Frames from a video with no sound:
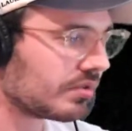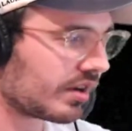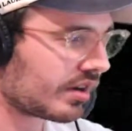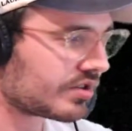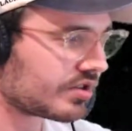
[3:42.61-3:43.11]

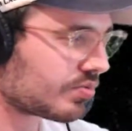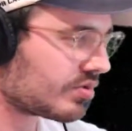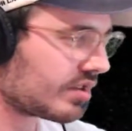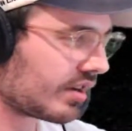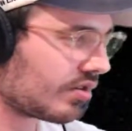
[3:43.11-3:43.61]
I just was
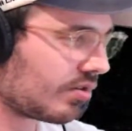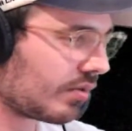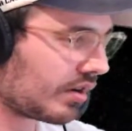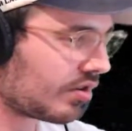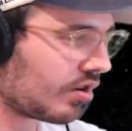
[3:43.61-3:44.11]
like, oh
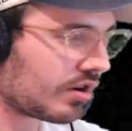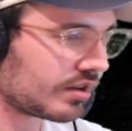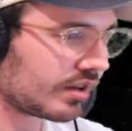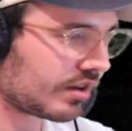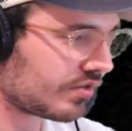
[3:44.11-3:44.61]
my God,
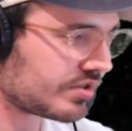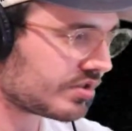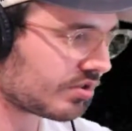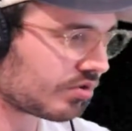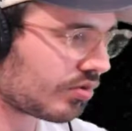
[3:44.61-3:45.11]
this is
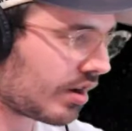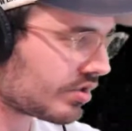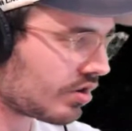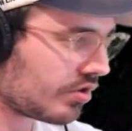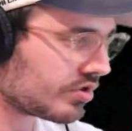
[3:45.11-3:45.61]
the greatest
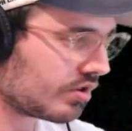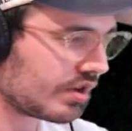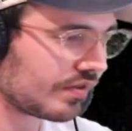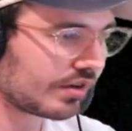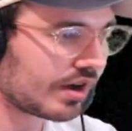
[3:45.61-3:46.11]
console ever.